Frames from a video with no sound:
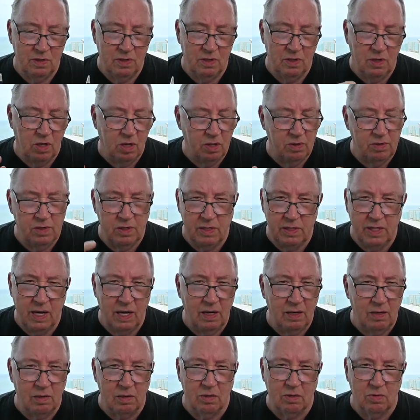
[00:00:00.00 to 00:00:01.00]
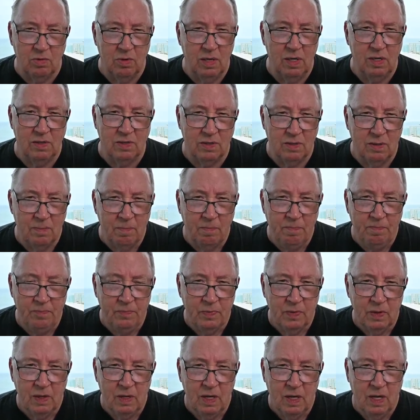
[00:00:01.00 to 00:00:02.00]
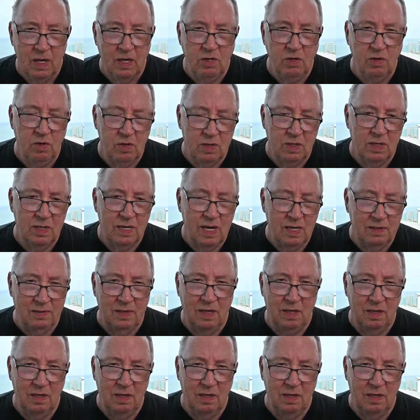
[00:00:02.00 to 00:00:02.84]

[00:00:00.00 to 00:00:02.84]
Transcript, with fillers: all the daily earthquakes, and you can actually